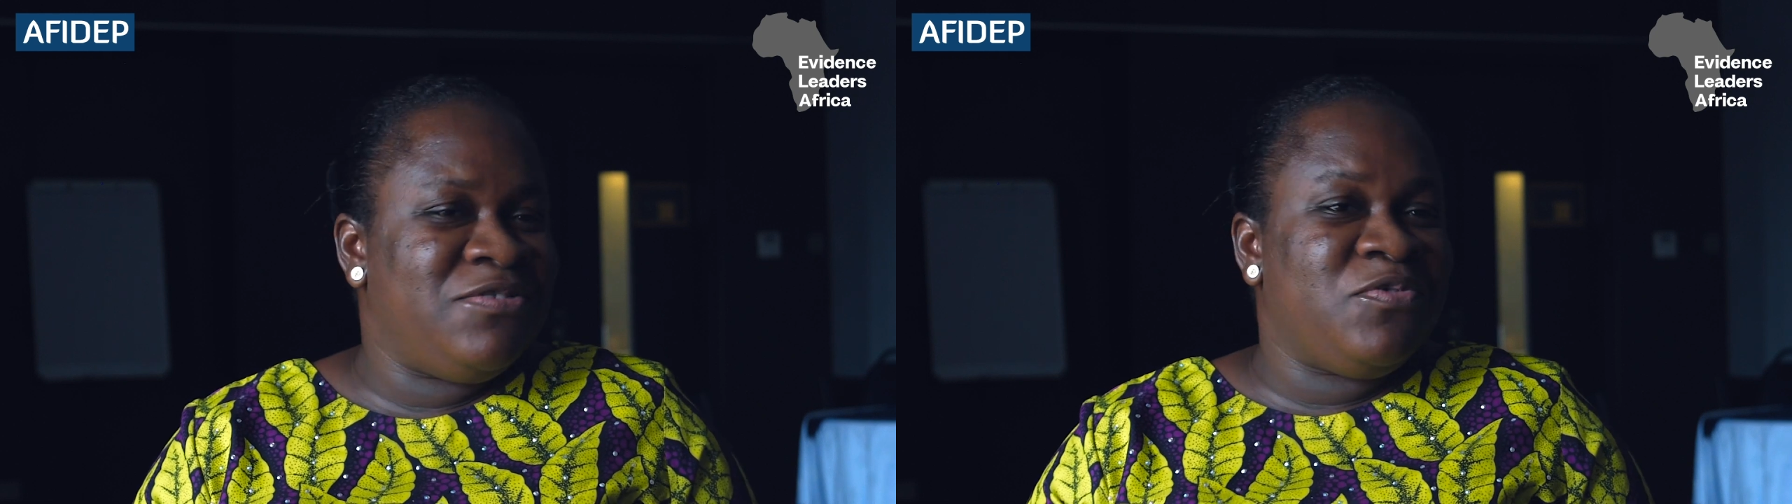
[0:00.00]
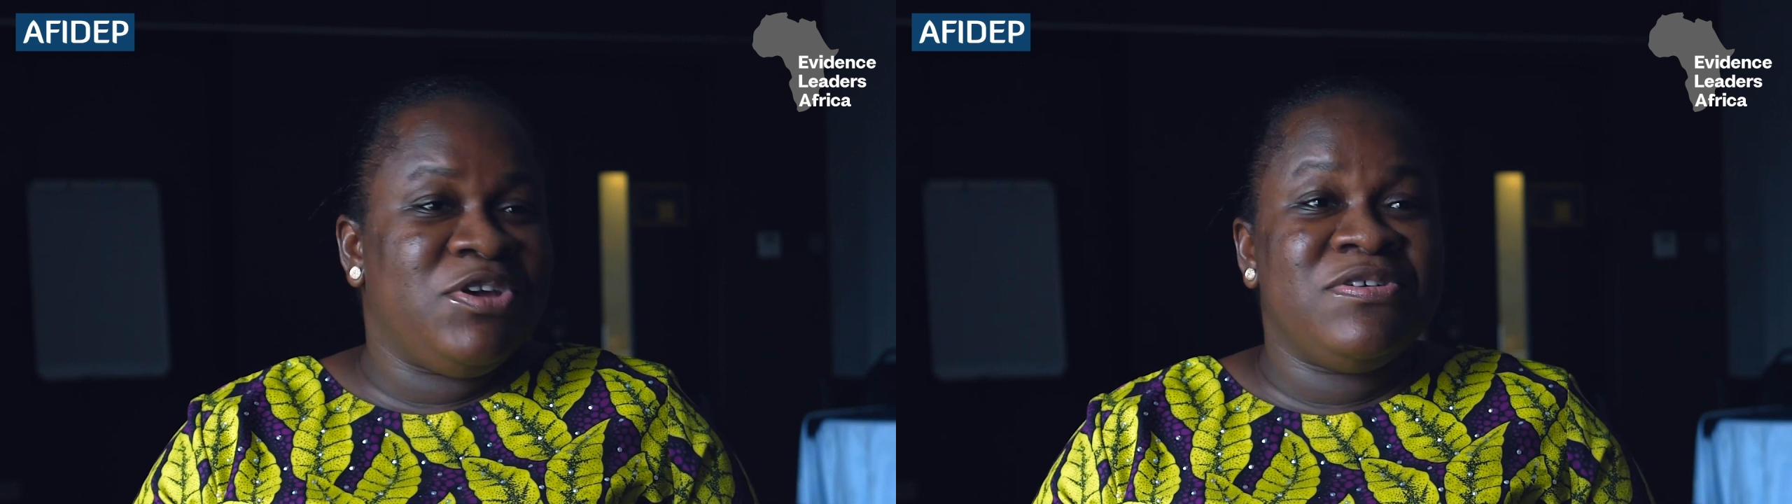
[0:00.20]

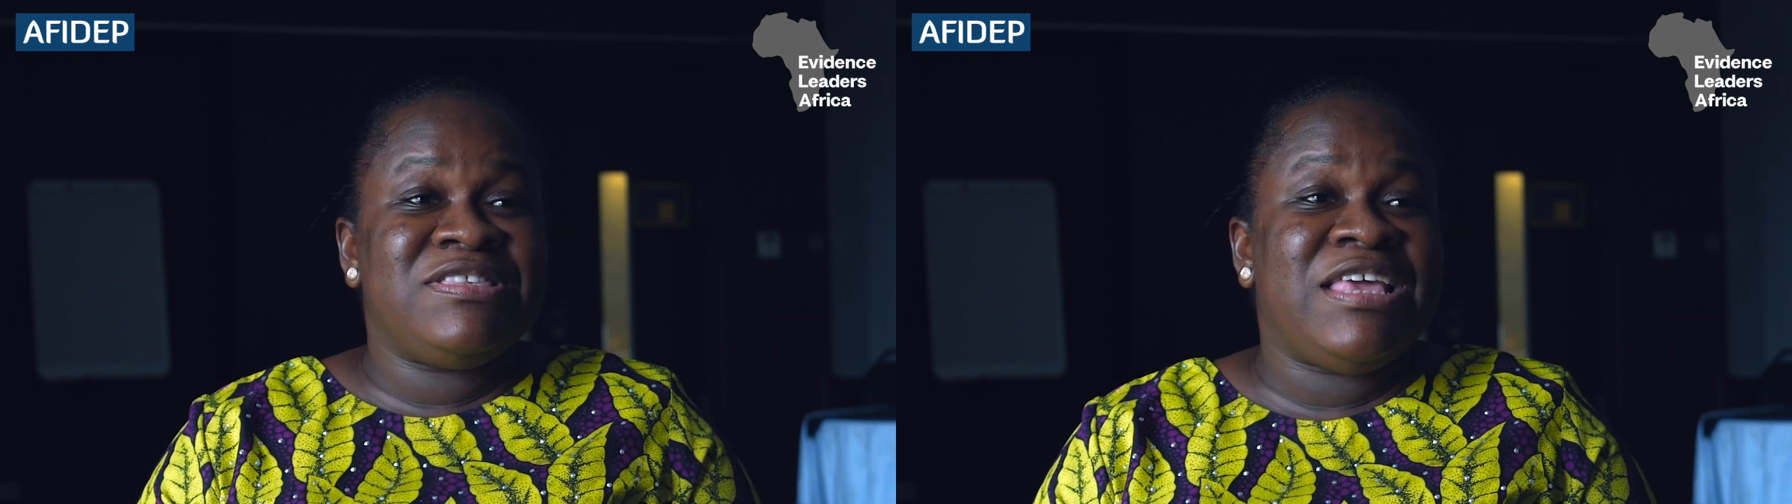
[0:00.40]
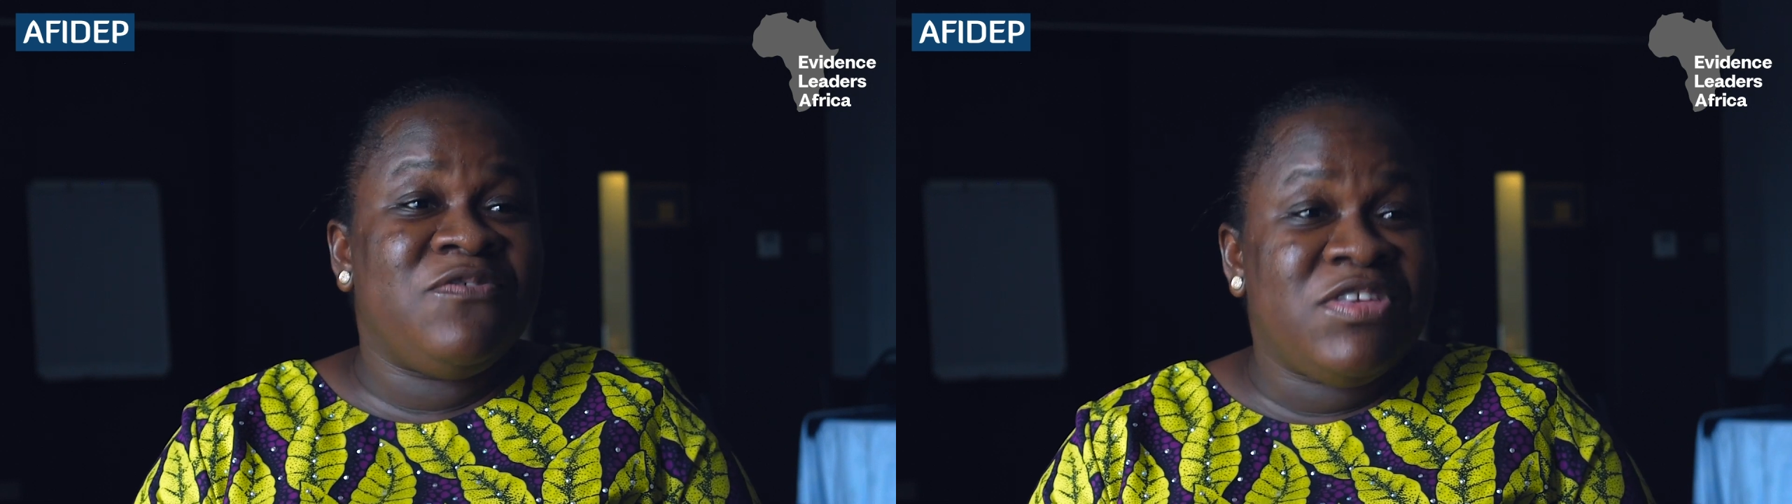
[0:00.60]
the
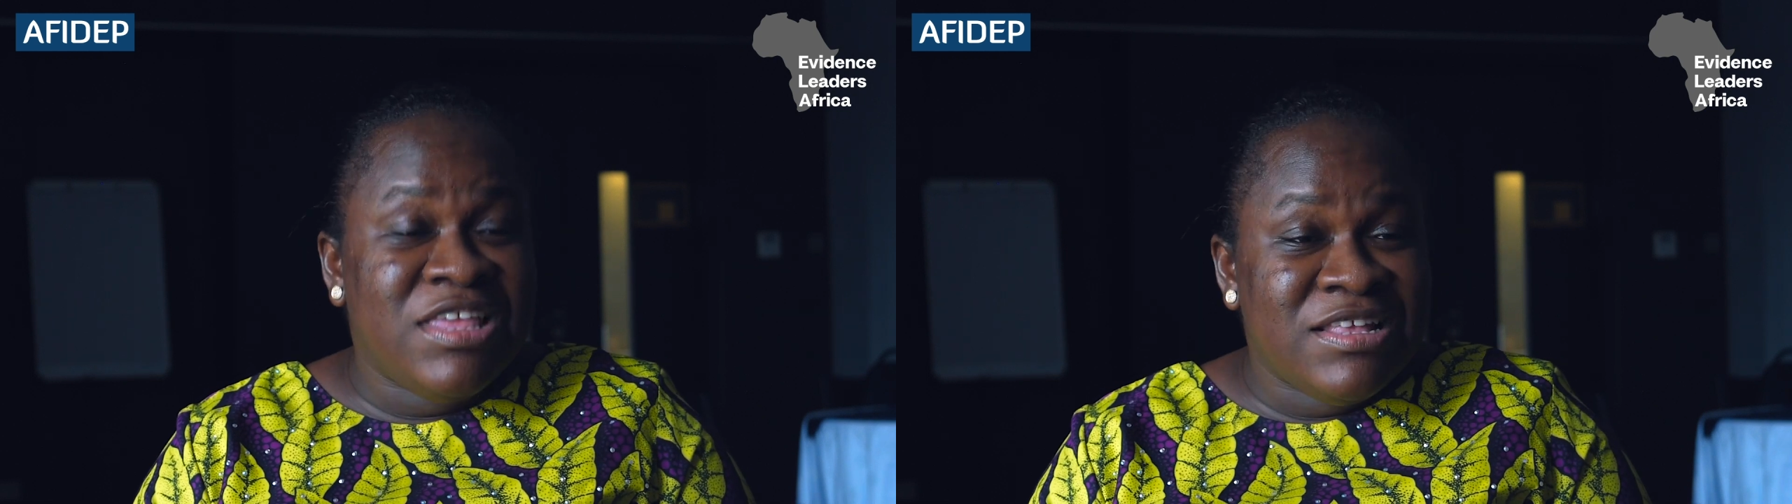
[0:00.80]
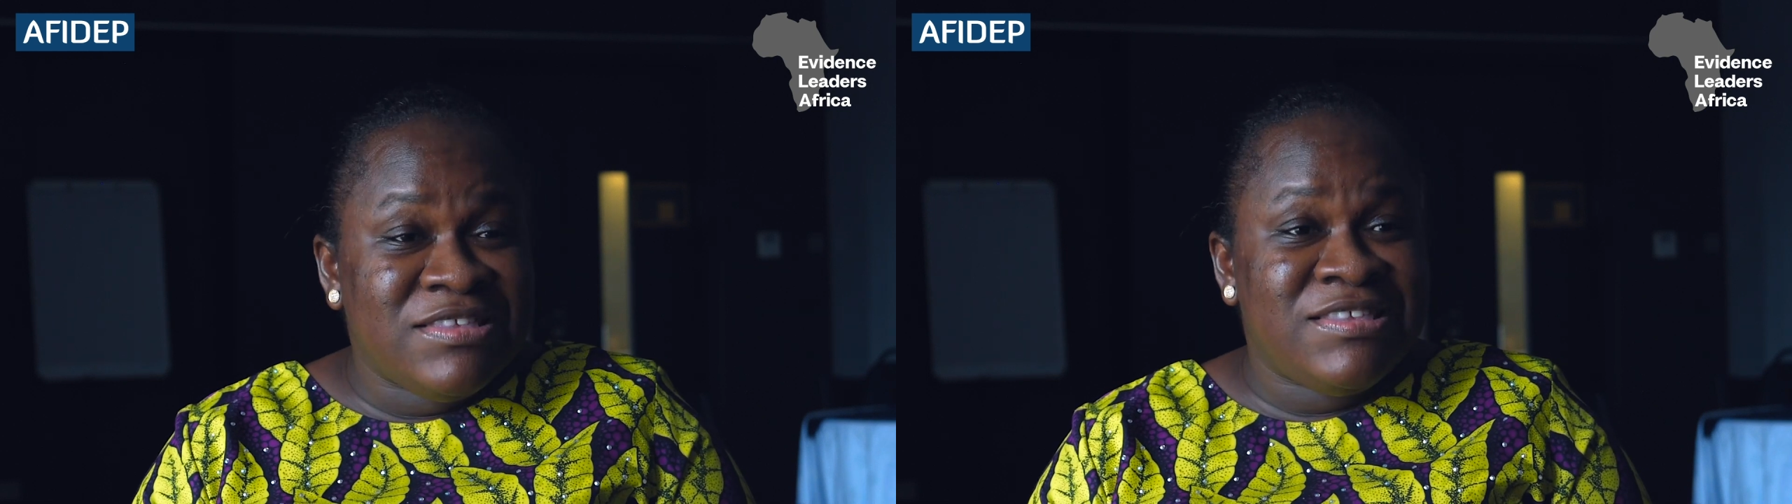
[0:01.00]
various
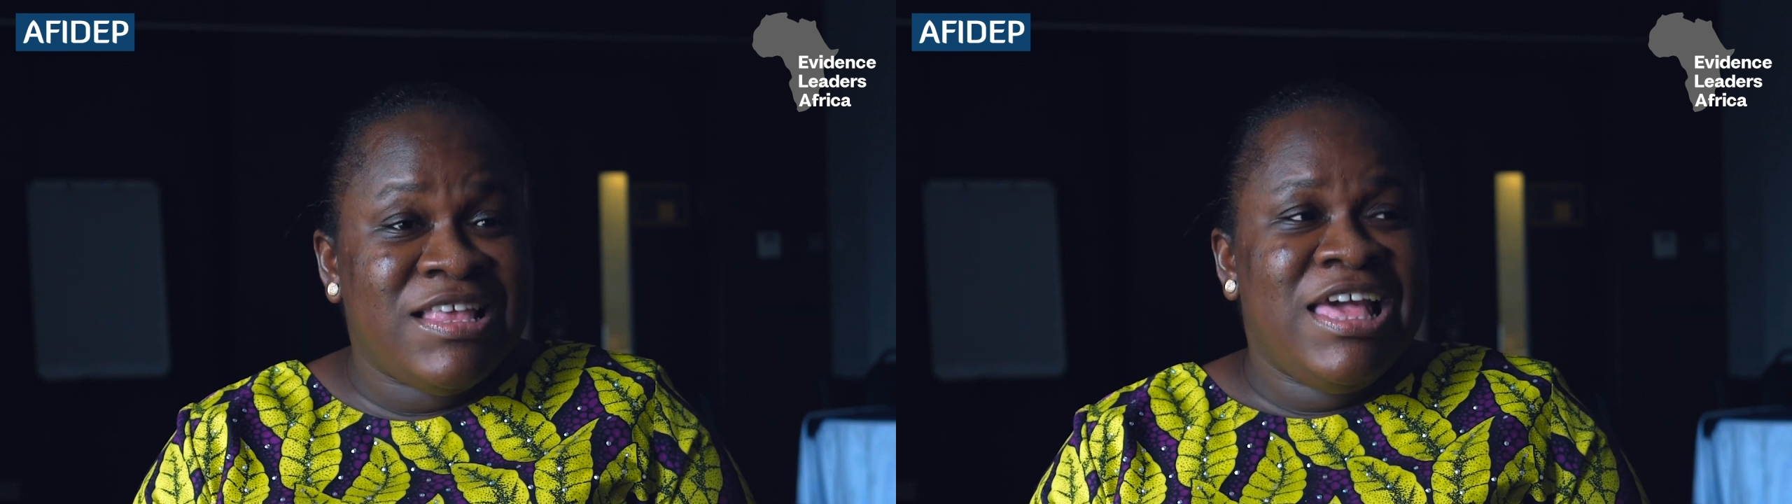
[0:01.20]
evidence